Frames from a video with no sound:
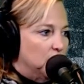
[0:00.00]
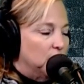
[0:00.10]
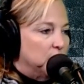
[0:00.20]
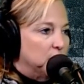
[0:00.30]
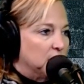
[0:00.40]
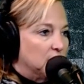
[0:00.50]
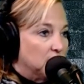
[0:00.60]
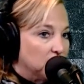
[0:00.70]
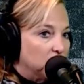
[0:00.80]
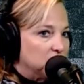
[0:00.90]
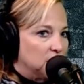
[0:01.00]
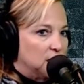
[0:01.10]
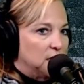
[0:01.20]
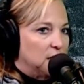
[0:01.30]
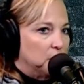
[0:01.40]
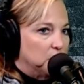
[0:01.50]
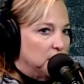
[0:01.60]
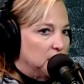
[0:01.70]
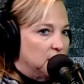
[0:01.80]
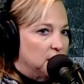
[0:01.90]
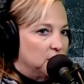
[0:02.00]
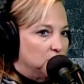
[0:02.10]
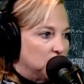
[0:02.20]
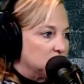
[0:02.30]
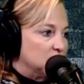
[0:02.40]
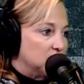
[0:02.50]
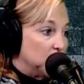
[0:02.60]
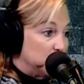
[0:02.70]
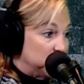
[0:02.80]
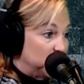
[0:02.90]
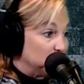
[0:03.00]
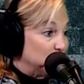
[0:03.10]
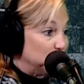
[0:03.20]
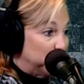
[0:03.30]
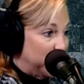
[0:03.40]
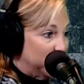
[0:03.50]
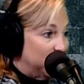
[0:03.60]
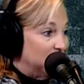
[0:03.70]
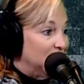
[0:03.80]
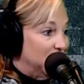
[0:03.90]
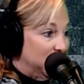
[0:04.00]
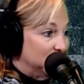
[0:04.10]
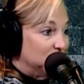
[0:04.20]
but the little T can be just as damaging to your body. And